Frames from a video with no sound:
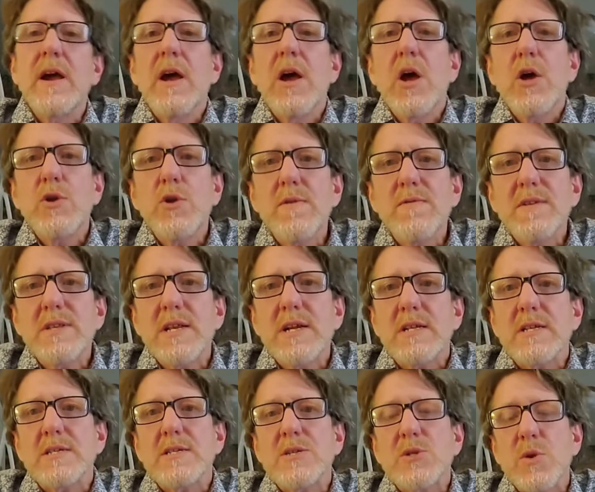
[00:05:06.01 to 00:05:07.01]
You have to tell a
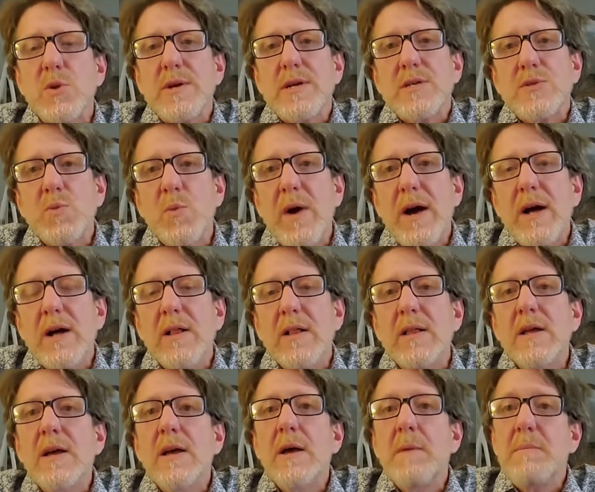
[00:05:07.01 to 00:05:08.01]
story as well,
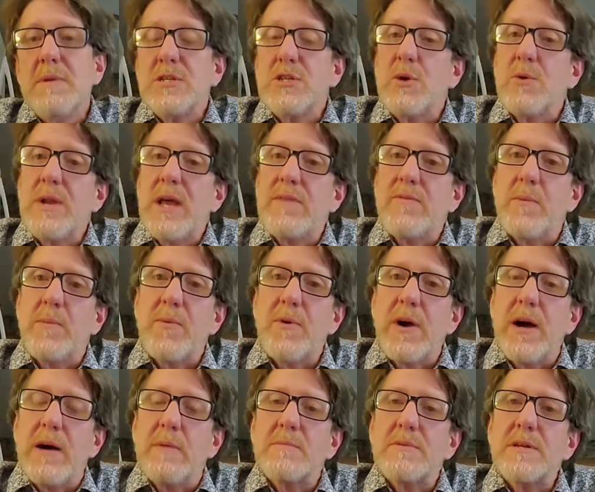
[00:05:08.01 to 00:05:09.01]
but don't have a
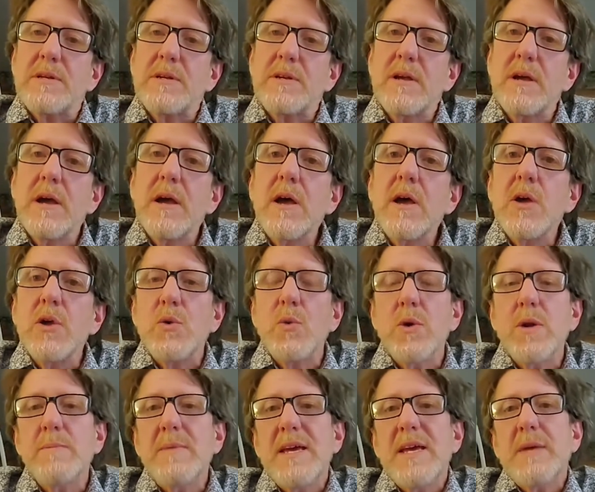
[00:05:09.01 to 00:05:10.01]
prompt. You want to
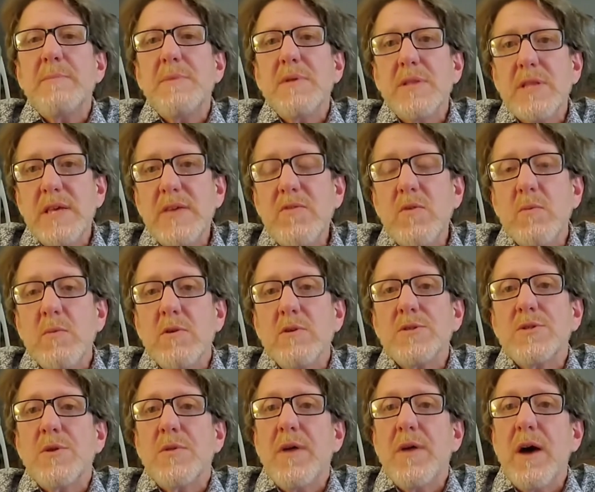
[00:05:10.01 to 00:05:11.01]
make it believable
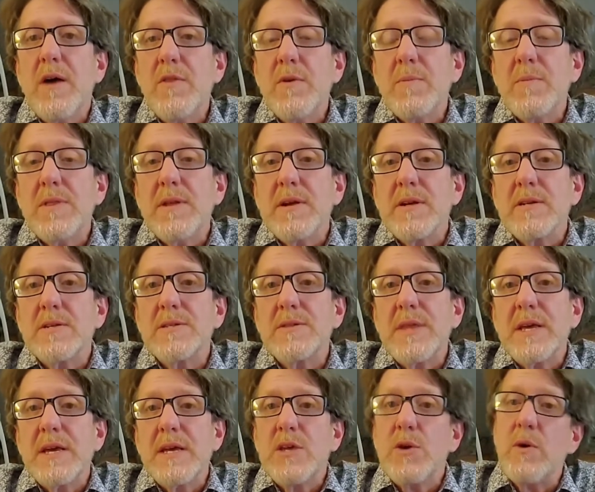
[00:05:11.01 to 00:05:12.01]
so the other players
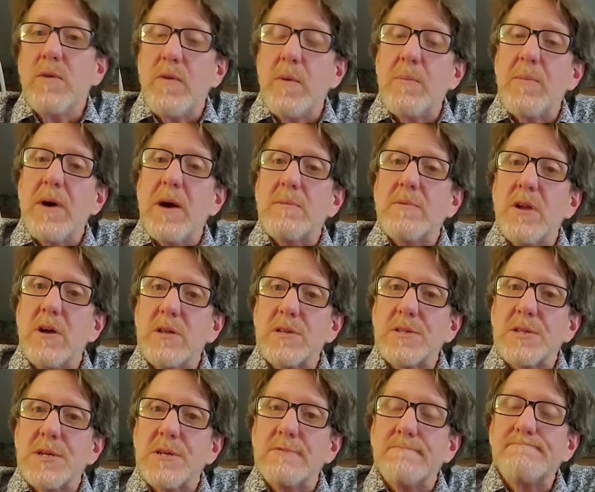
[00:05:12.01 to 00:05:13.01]
think you have a prompt
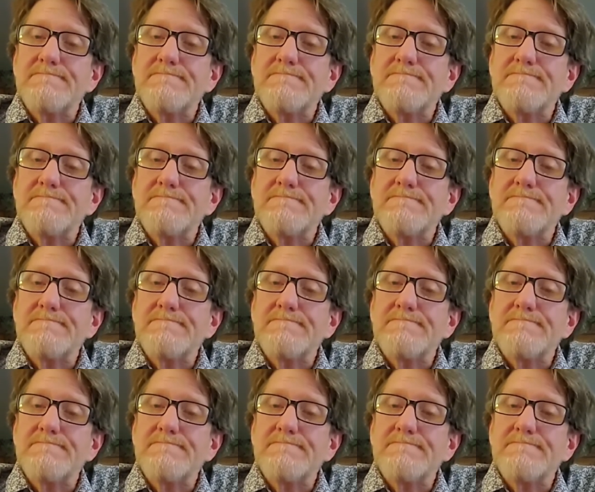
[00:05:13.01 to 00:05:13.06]
also.